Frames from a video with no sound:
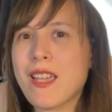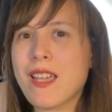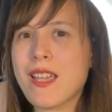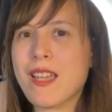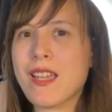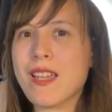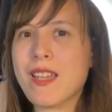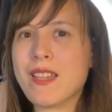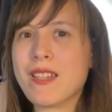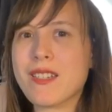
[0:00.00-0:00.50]

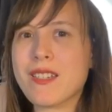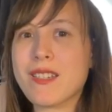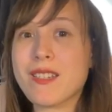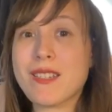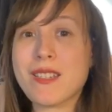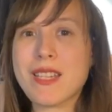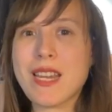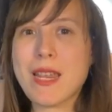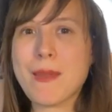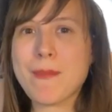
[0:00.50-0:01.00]
And
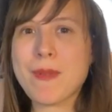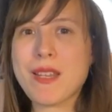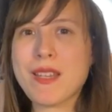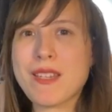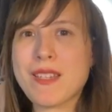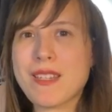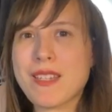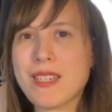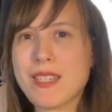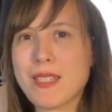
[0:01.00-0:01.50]

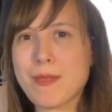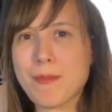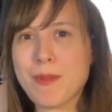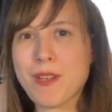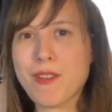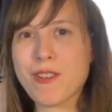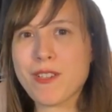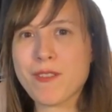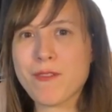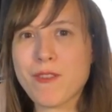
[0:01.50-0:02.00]
Damon
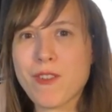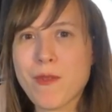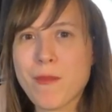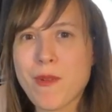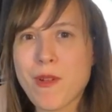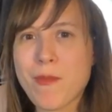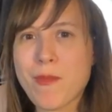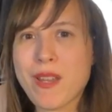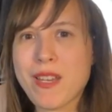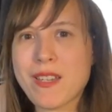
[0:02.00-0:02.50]
disappears for
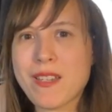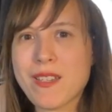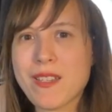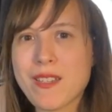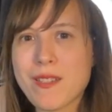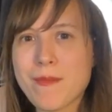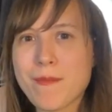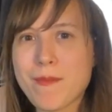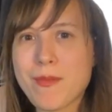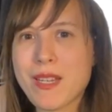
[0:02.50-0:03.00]
a moment
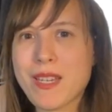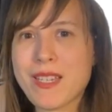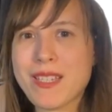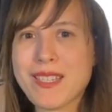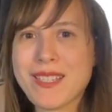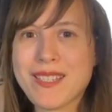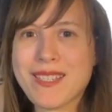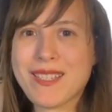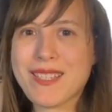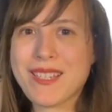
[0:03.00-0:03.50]

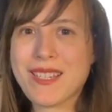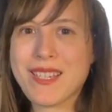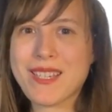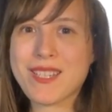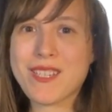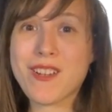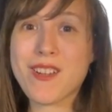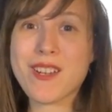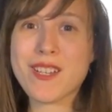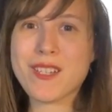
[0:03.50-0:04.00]
because
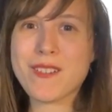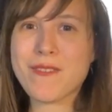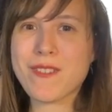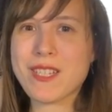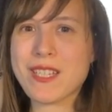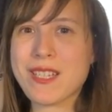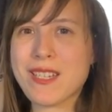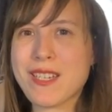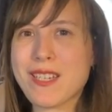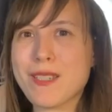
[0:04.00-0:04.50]
he's gone to
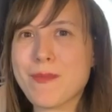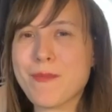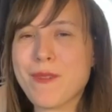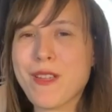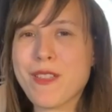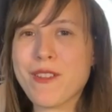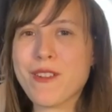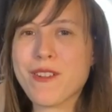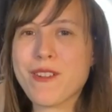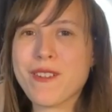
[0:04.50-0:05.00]
visit his
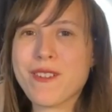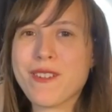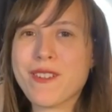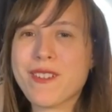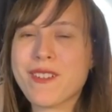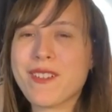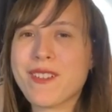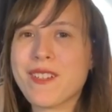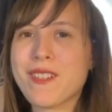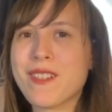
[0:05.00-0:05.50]
brother.
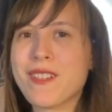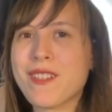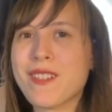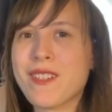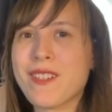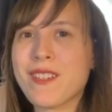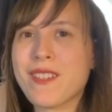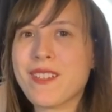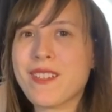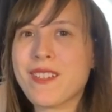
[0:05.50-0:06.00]

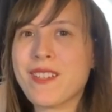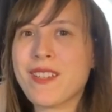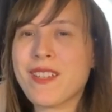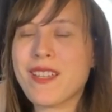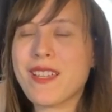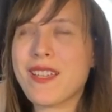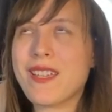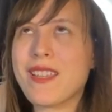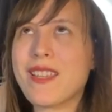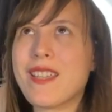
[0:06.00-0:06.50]

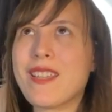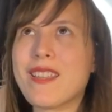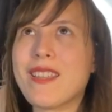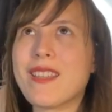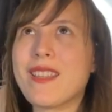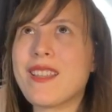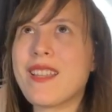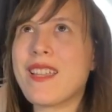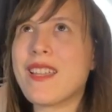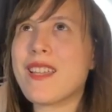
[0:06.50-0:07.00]
And then,
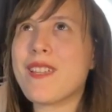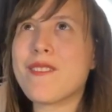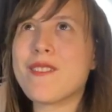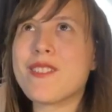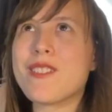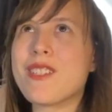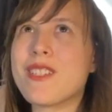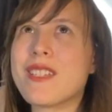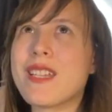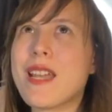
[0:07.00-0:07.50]

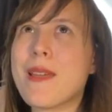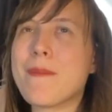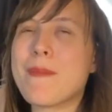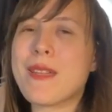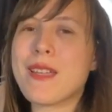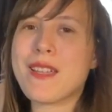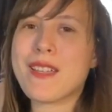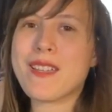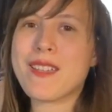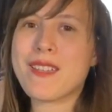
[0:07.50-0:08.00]
it was just
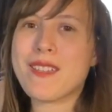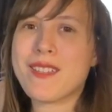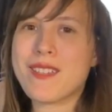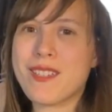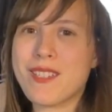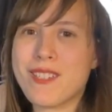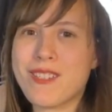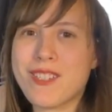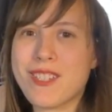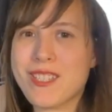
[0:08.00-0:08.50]
epic.
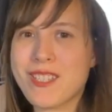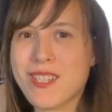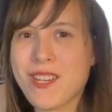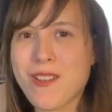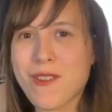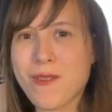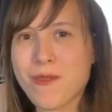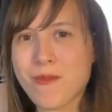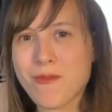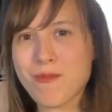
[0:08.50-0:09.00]
You
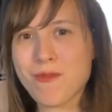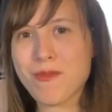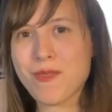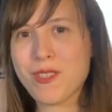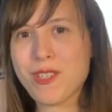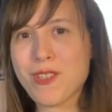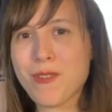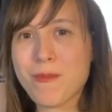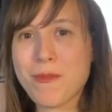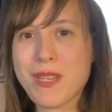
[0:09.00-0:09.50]
just know
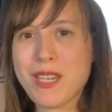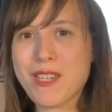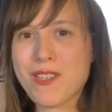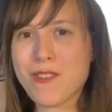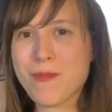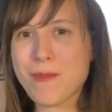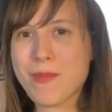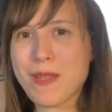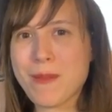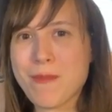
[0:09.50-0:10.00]
you'll
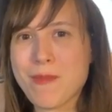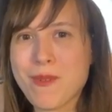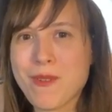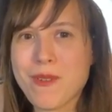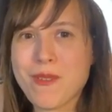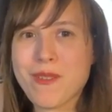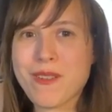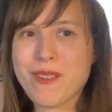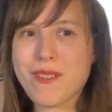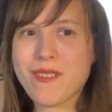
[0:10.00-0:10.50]
meet your
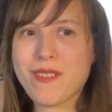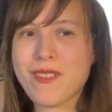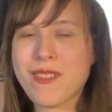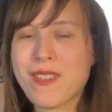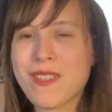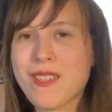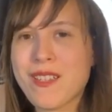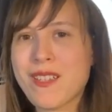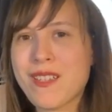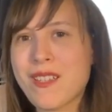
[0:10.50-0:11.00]
people.
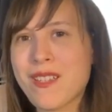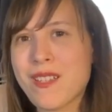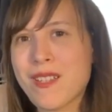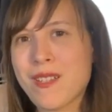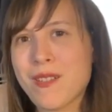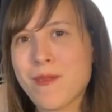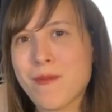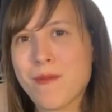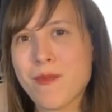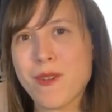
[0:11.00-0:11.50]

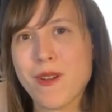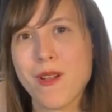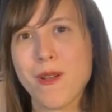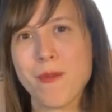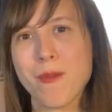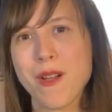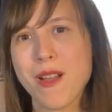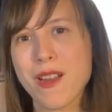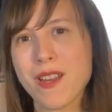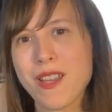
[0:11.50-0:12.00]
We're
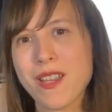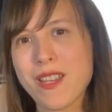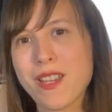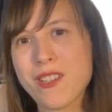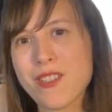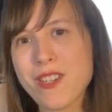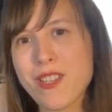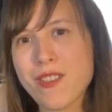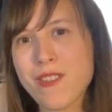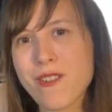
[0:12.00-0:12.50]
all
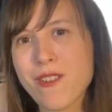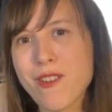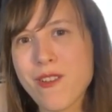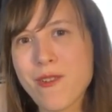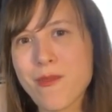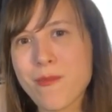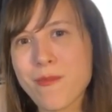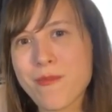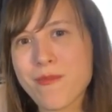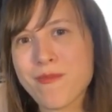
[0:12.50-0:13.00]
walking each other
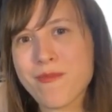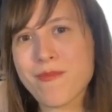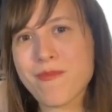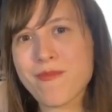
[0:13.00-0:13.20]
home.